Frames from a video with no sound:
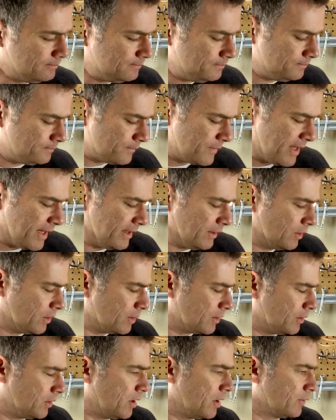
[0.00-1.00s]
that I
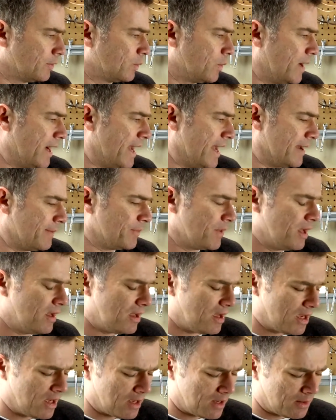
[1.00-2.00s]
learned along the way.
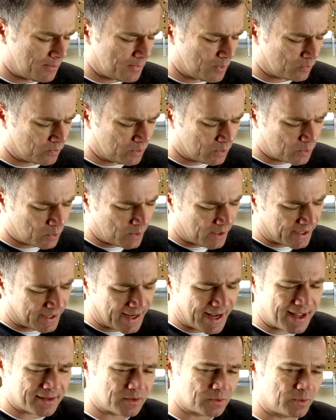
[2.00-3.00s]
Real
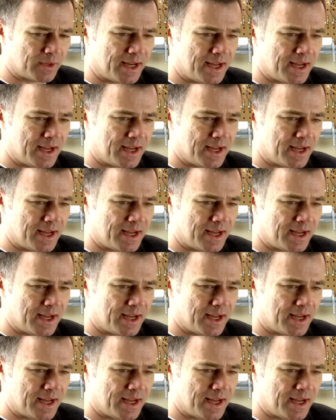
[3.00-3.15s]
quick, at the